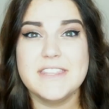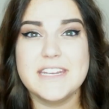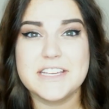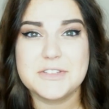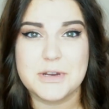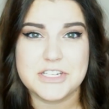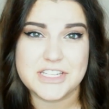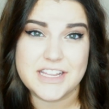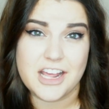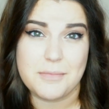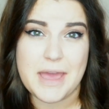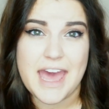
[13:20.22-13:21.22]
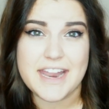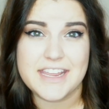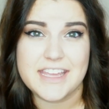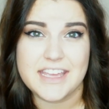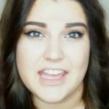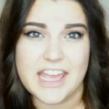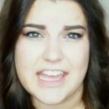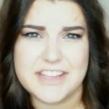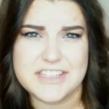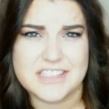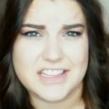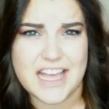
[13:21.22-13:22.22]
the next question that I'm adding,
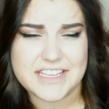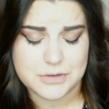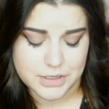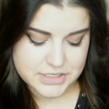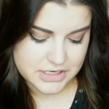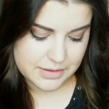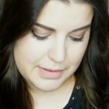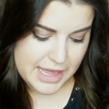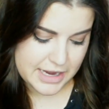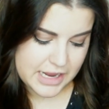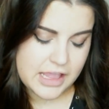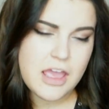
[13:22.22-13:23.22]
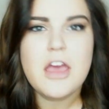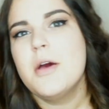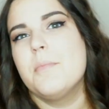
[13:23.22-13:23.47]
and this is the last question I'm adding,